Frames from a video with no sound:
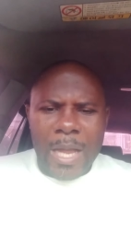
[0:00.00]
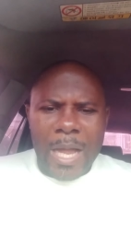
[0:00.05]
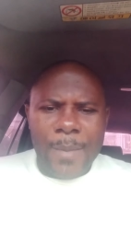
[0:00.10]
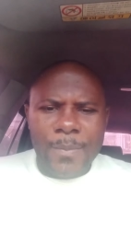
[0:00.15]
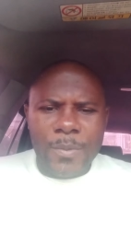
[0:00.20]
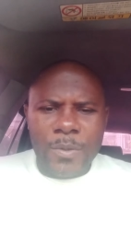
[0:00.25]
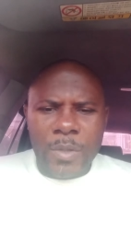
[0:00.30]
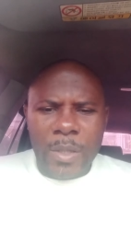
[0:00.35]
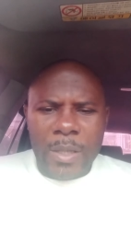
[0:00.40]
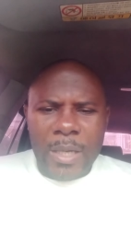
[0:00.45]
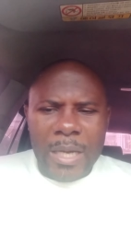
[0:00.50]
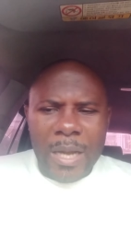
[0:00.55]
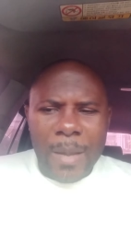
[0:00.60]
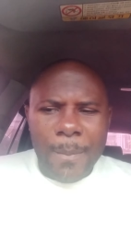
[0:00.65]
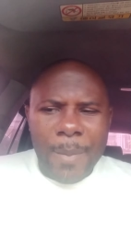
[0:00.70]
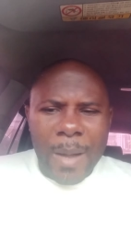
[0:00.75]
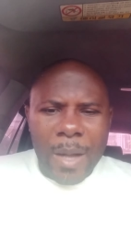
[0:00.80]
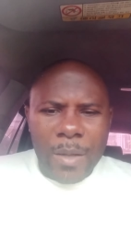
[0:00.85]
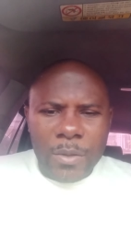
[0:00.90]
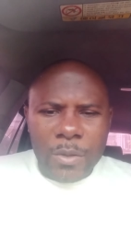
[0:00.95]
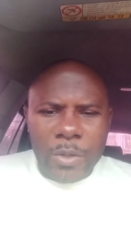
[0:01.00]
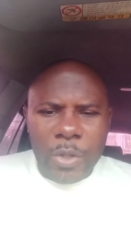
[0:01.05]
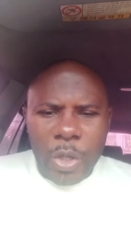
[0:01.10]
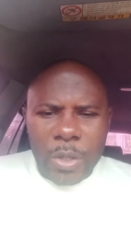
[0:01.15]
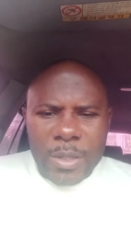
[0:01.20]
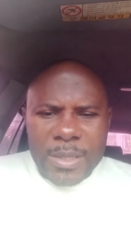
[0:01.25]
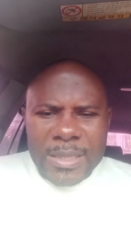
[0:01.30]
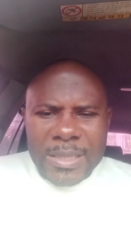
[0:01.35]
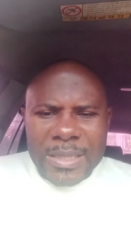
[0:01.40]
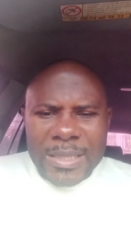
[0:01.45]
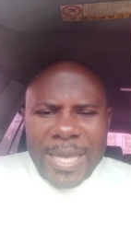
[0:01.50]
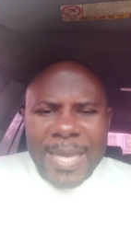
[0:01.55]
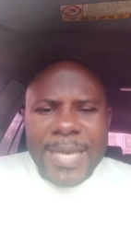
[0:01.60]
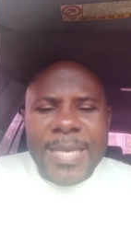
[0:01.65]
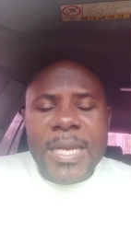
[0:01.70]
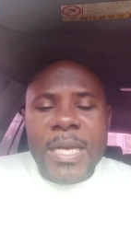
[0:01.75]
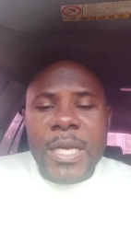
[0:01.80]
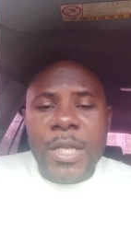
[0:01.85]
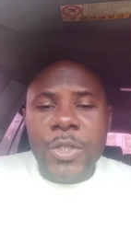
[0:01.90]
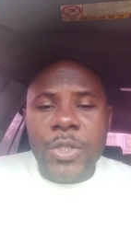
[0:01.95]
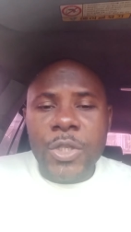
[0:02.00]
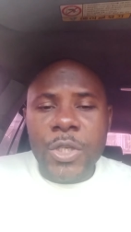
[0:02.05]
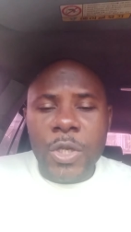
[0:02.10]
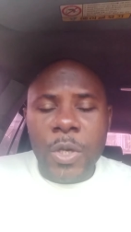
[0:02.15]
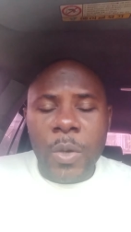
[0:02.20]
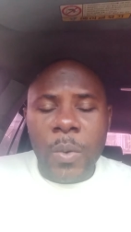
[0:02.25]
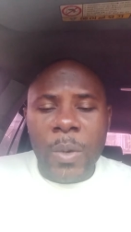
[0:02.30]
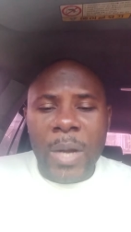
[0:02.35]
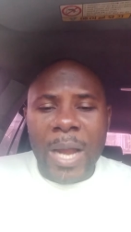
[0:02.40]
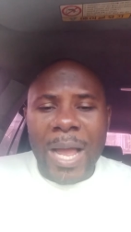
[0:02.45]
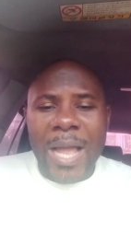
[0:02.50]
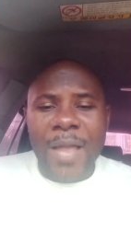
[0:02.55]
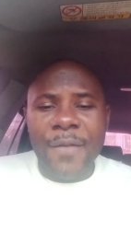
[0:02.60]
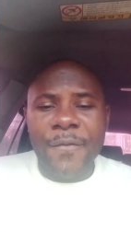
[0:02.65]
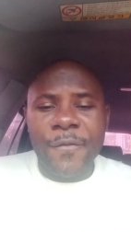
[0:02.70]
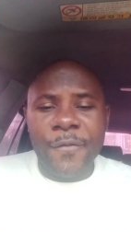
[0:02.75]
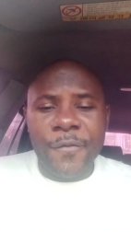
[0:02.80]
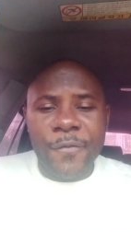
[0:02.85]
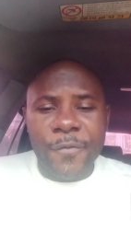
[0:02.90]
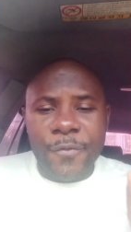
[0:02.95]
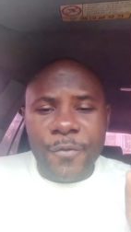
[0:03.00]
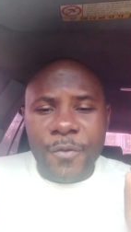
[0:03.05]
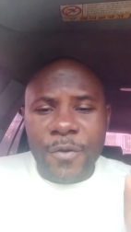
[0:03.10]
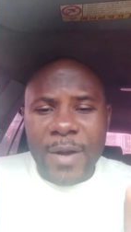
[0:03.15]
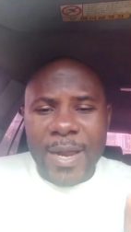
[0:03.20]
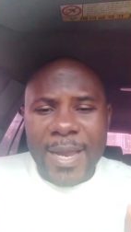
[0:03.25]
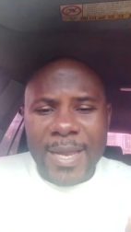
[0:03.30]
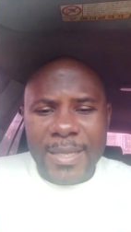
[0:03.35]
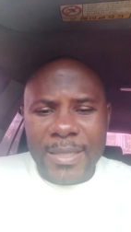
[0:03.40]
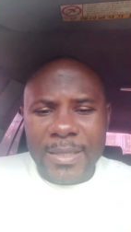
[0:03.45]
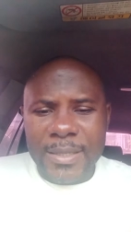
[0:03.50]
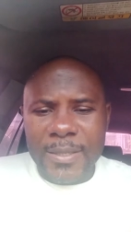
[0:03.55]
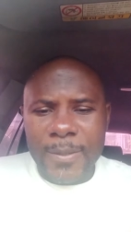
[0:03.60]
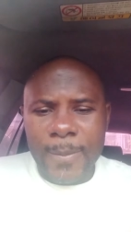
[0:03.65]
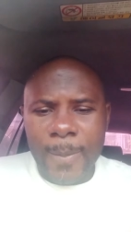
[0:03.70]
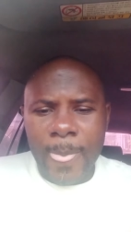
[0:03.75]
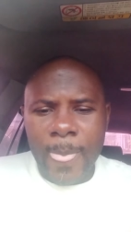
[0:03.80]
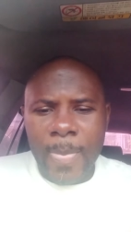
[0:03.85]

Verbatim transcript: I'm talking about God sending into your life friends